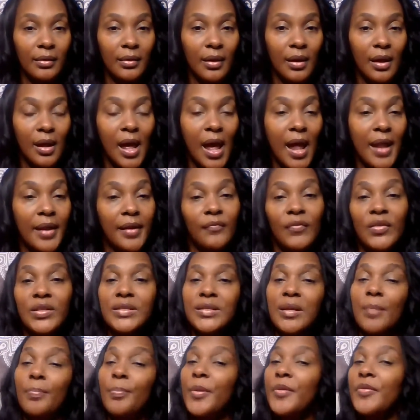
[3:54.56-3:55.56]
And if it's
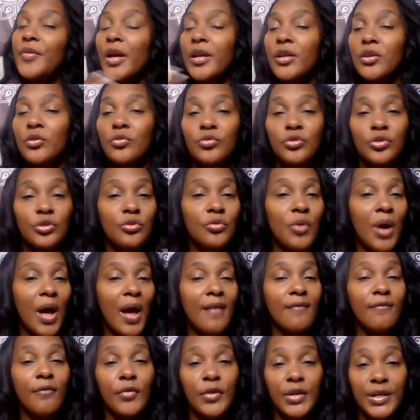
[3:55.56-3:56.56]
something that you do
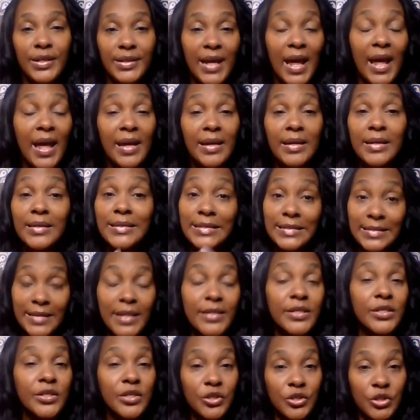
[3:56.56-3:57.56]
every day, it
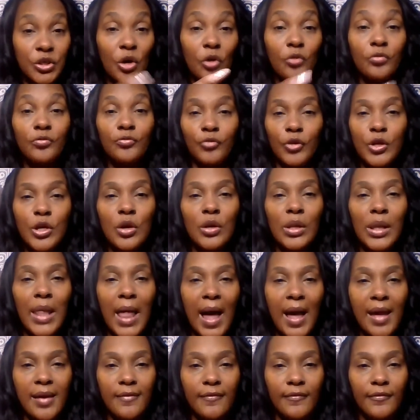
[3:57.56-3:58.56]
sets the tone for your
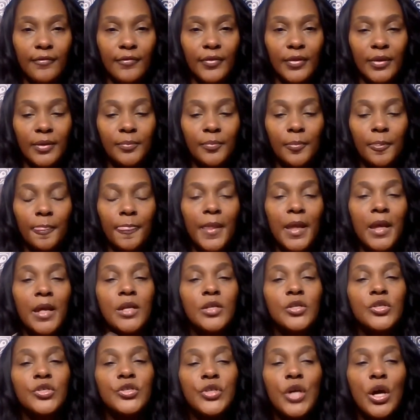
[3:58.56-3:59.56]
life.
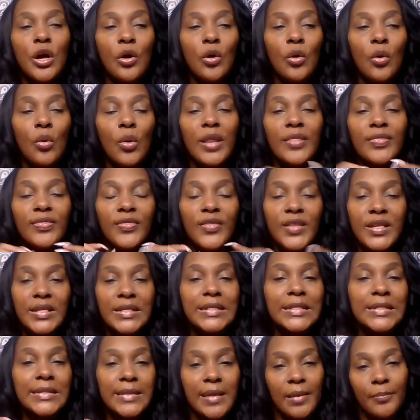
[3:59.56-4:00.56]
So
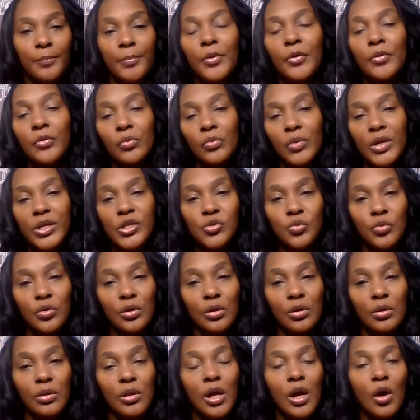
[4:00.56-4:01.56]
this simple
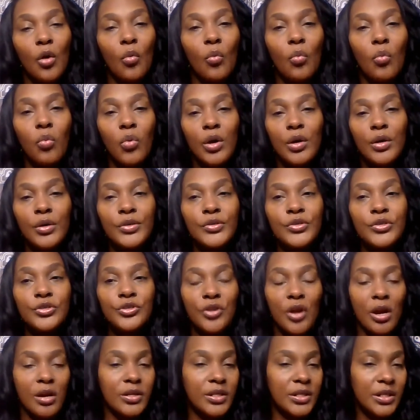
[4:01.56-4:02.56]
ritual will
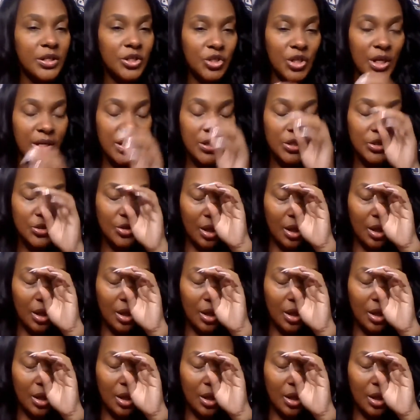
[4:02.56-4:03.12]
start to change all